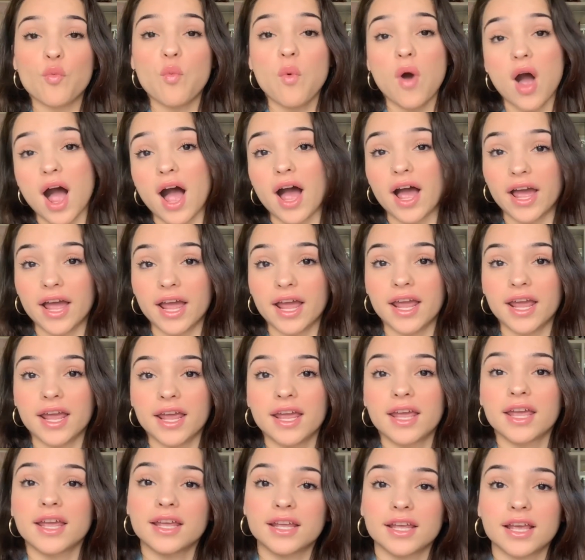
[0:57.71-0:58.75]

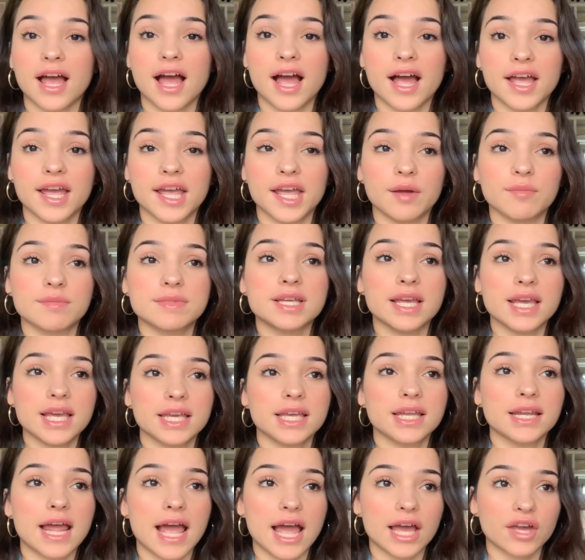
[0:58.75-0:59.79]
why I am taking